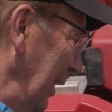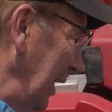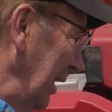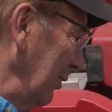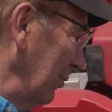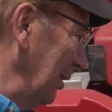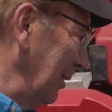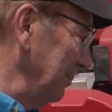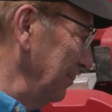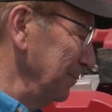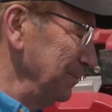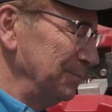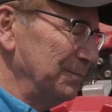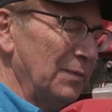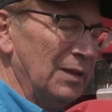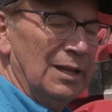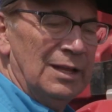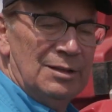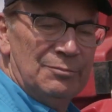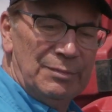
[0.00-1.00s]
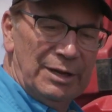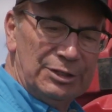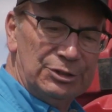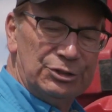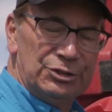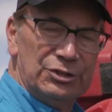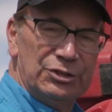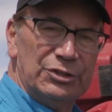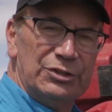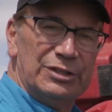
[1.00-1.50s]
anyway Make
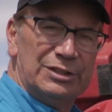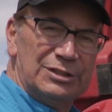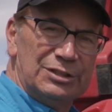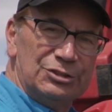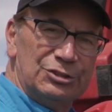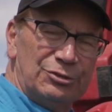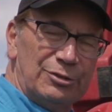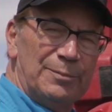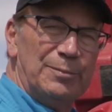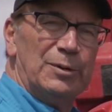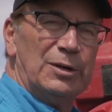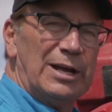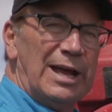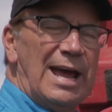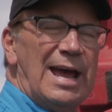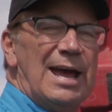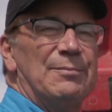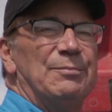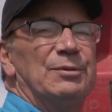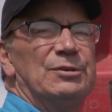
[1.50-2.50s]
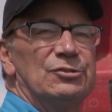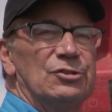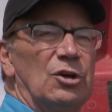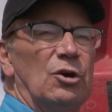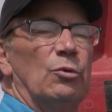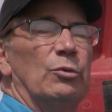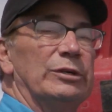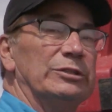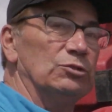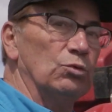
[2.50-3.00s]
sure that the stripper gap is
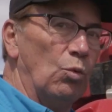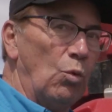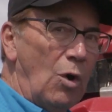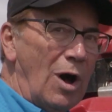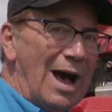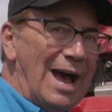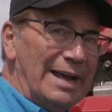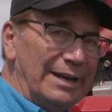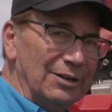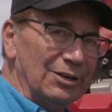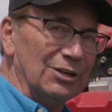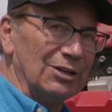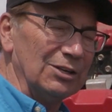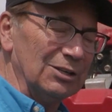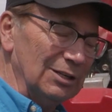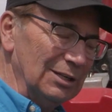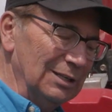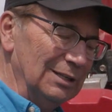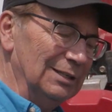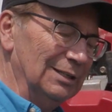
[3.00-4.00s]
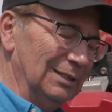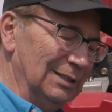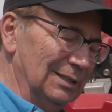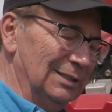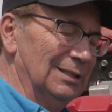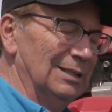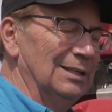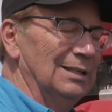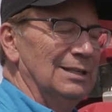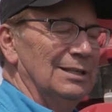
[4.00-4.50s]
always wider
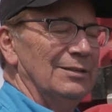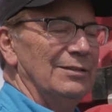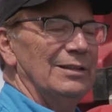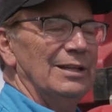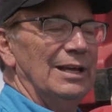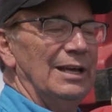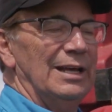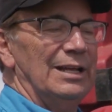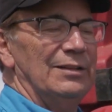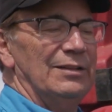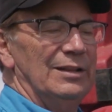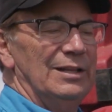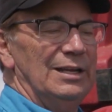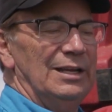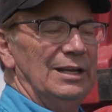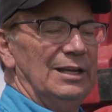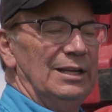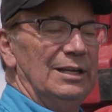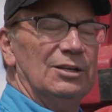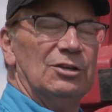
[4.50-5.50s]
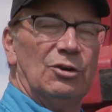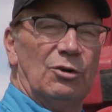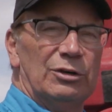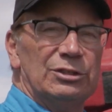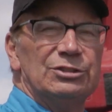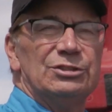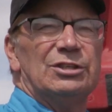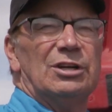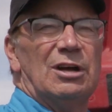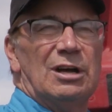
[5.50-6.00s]
than the
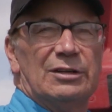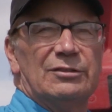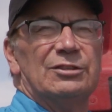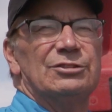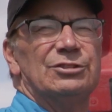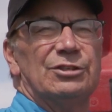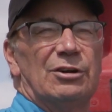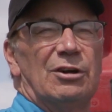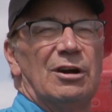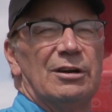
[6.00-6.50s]
cornstalk that you're